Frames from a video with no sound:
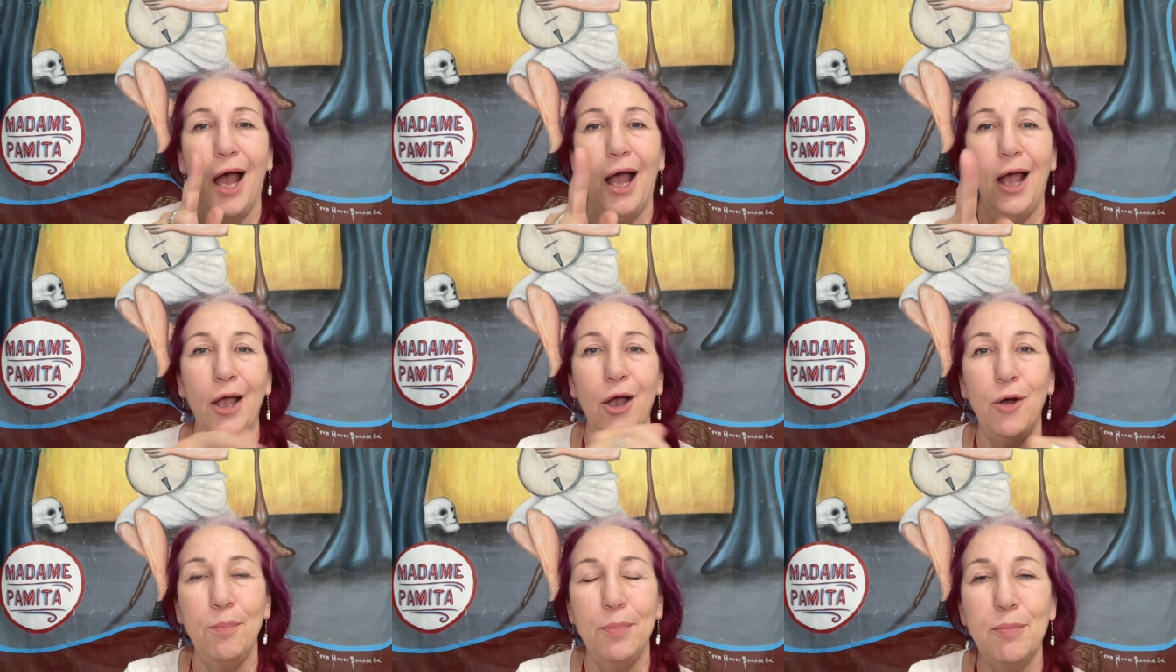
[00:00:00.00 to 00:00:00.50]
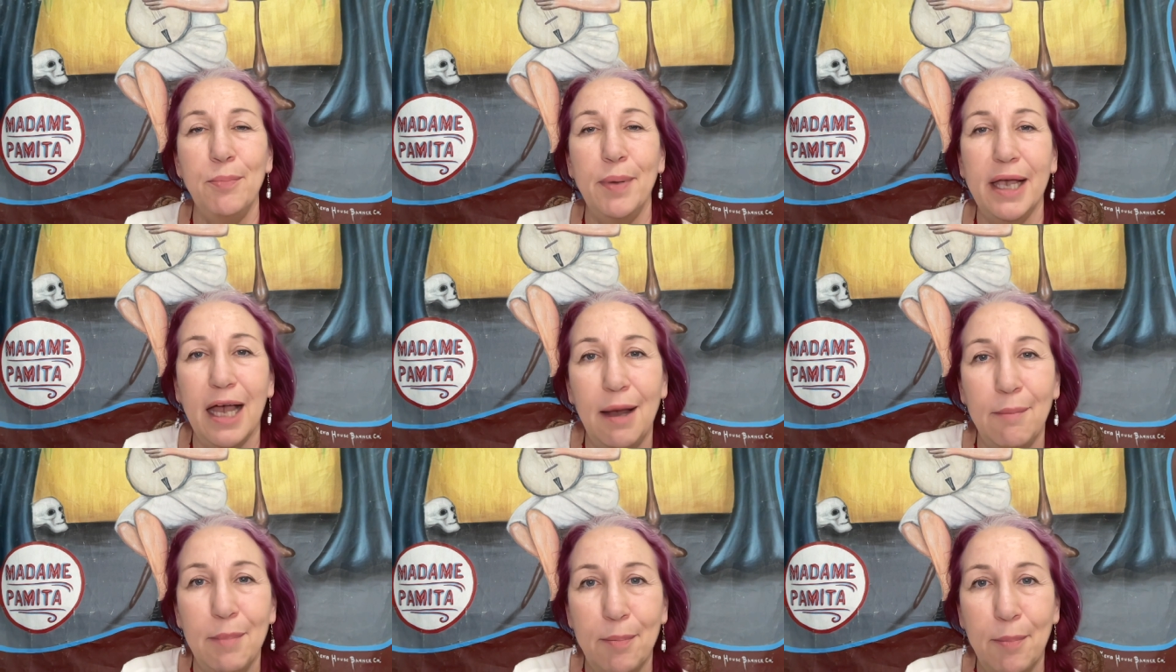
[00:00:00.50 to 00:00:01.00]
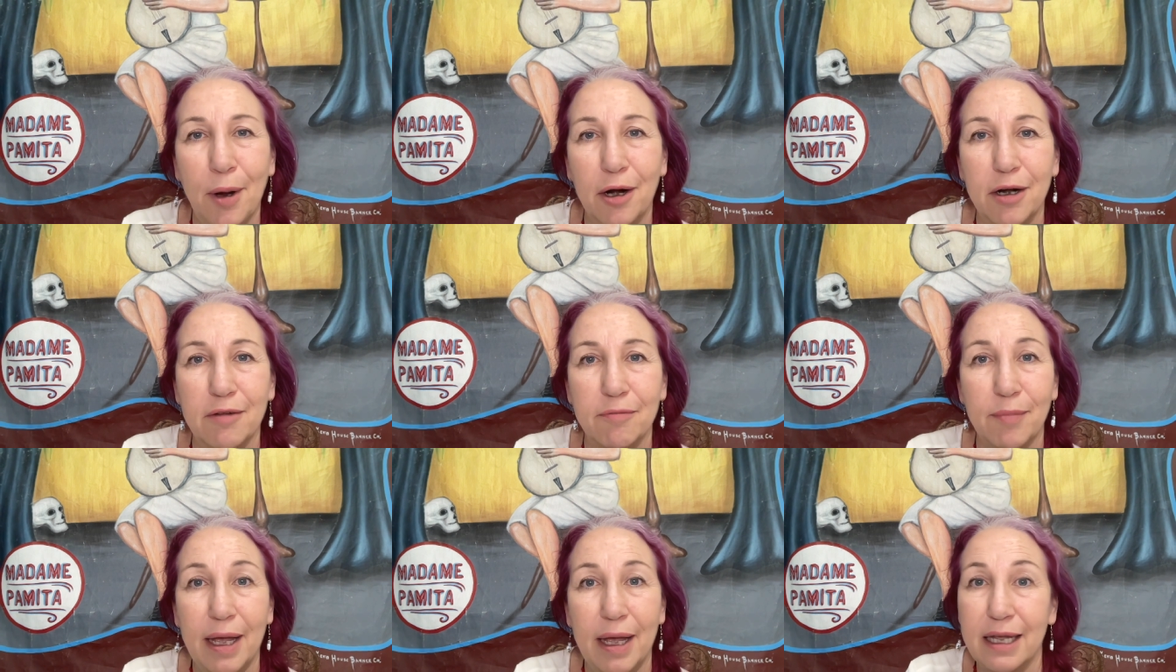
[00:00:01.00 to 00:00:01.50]
I hope you become a
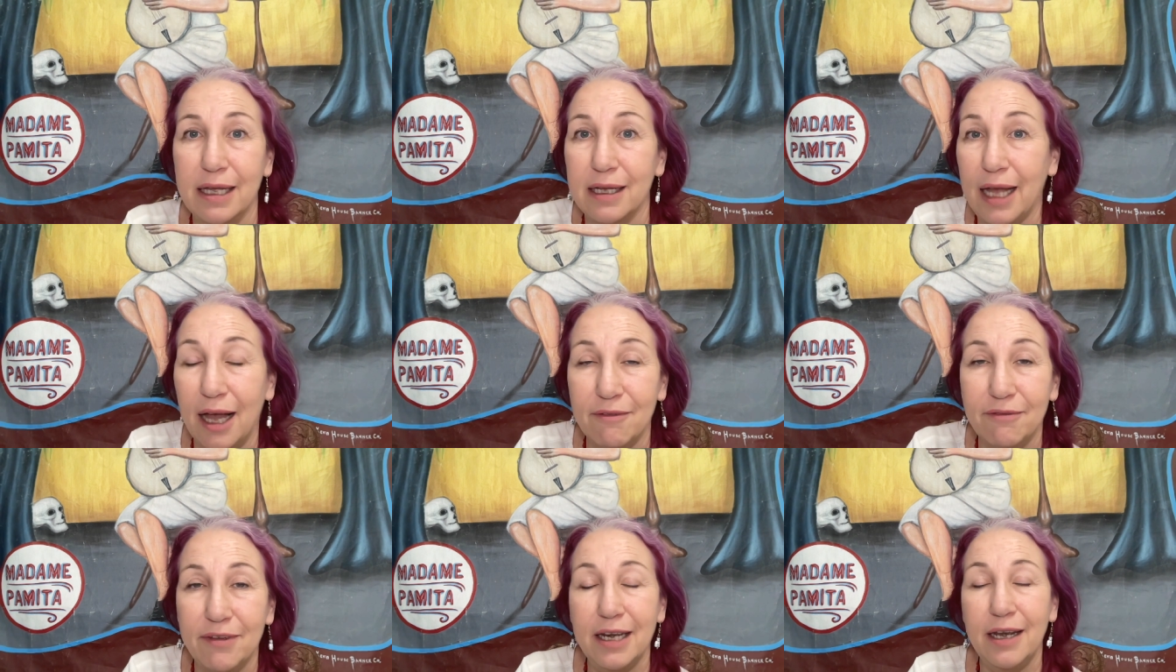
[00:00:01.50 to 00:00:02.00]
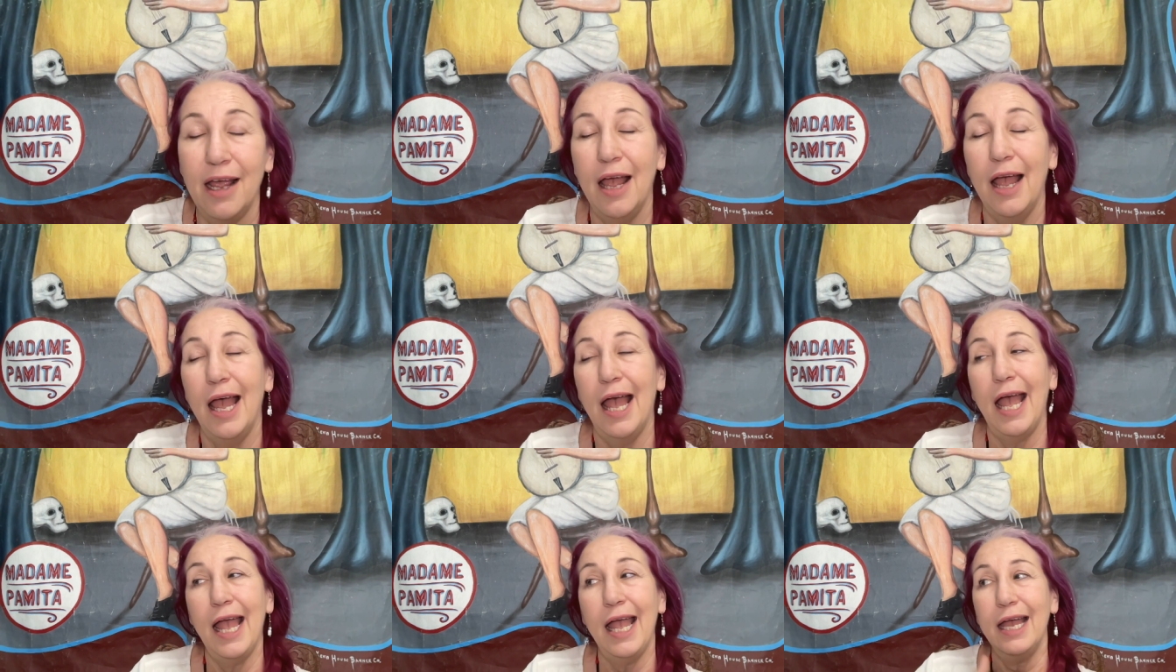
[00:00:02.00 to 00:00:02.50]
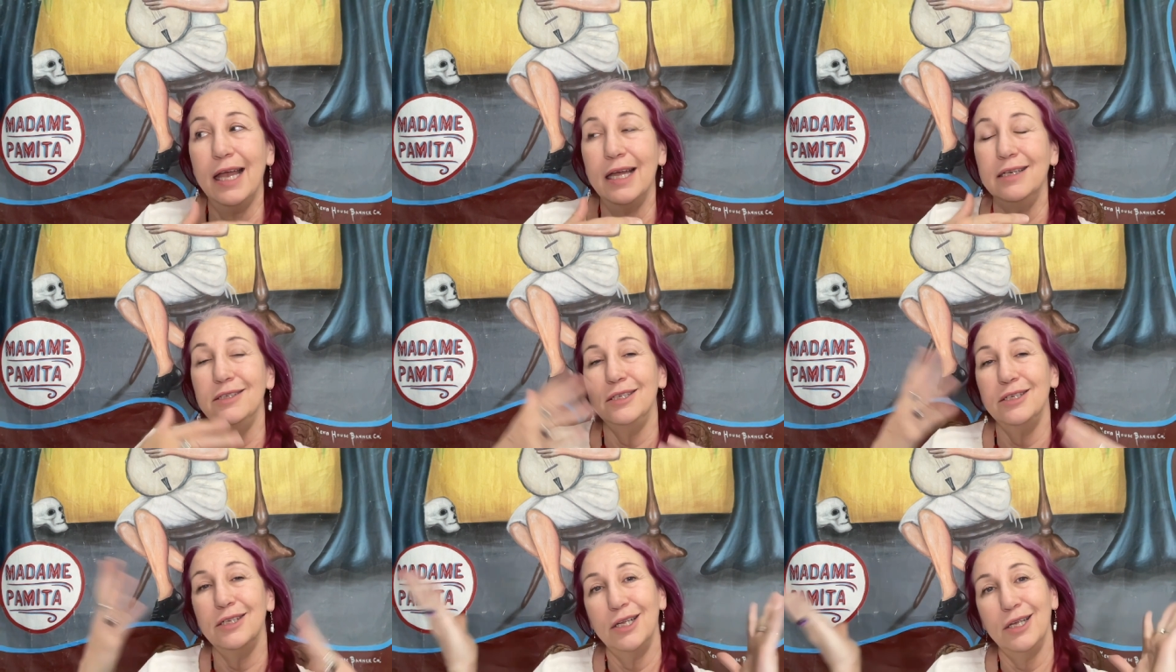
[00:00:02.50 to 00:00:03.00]
part of my coven
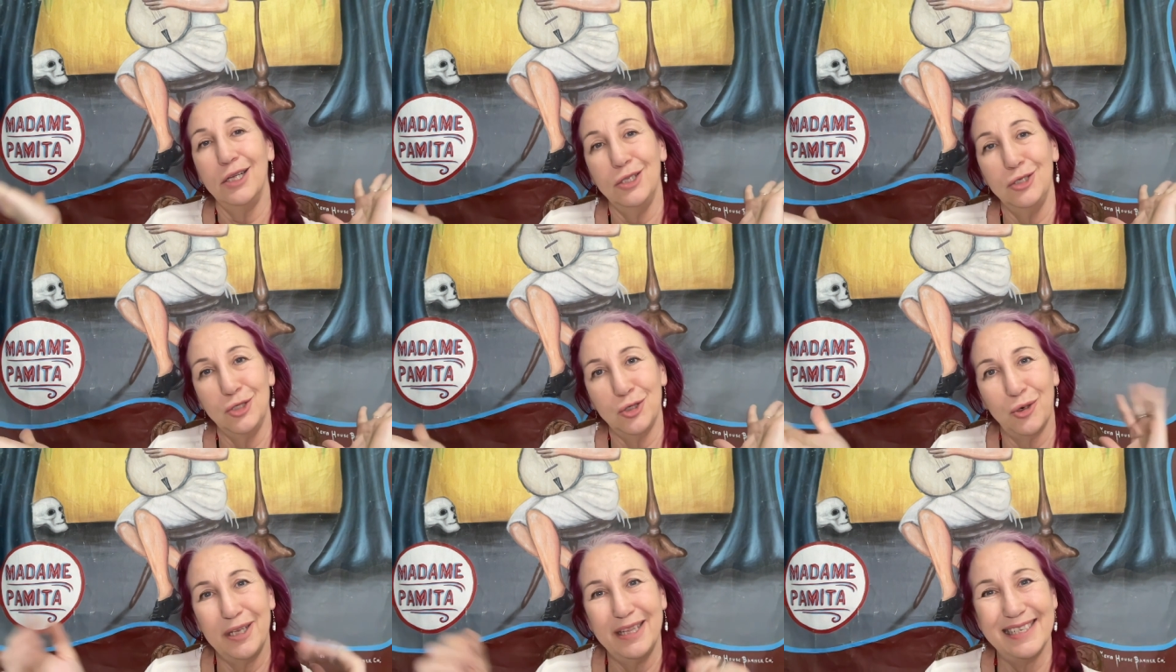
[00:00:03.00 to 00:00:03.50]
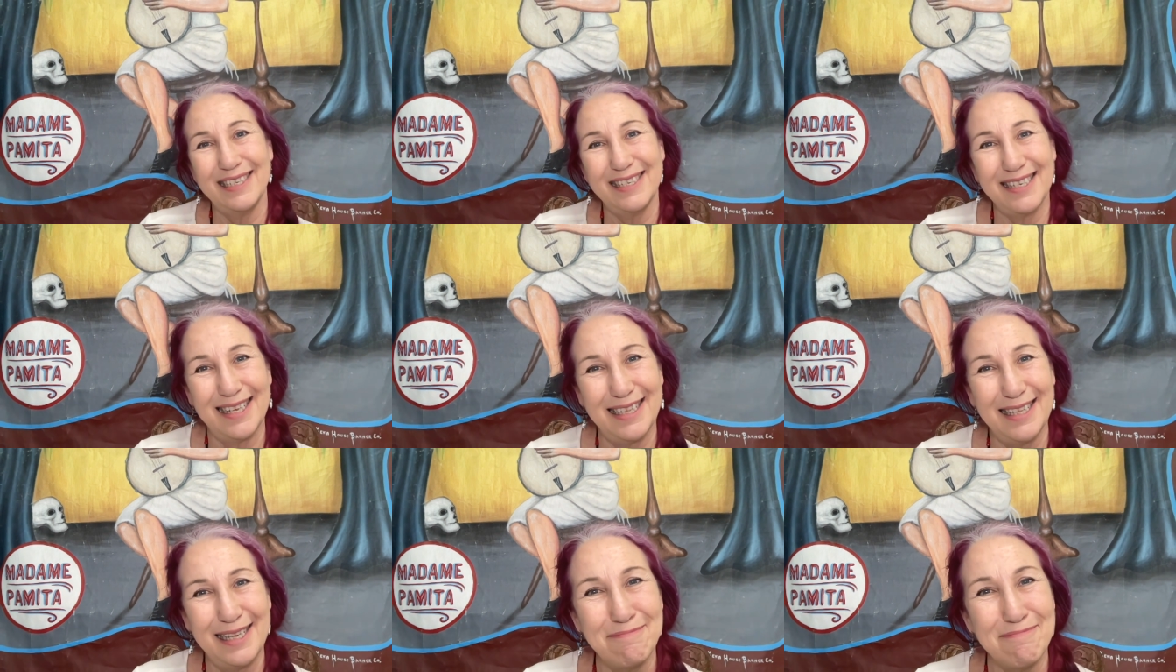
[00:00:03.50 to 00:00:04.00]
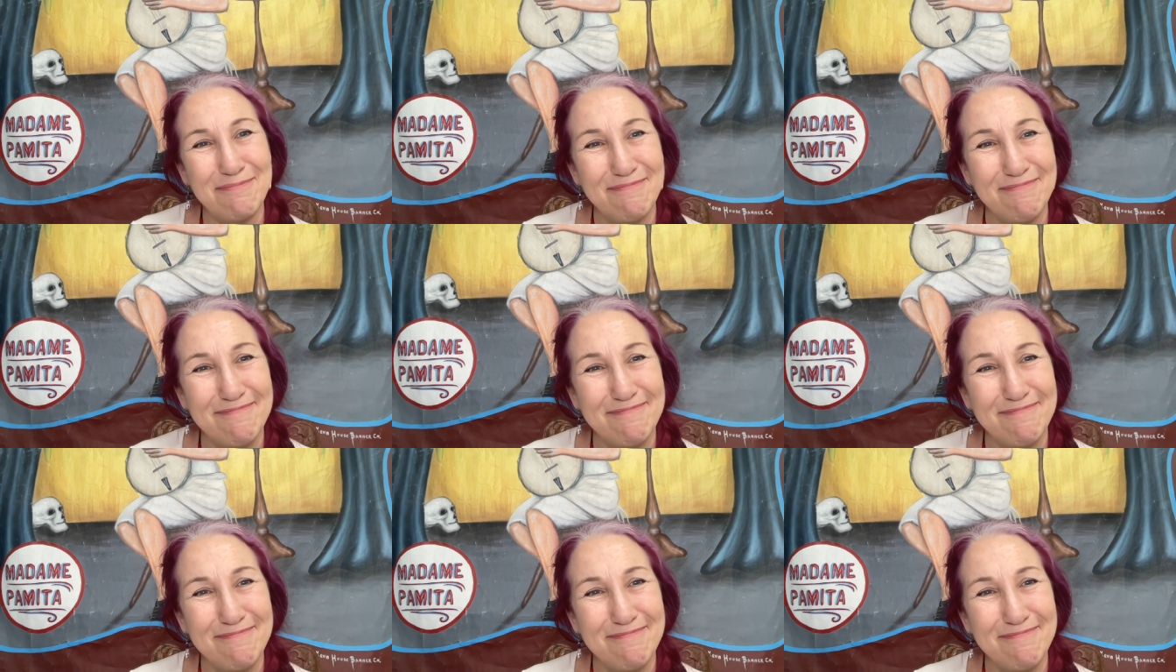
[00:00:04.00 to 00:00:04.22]
and enjoy this clip.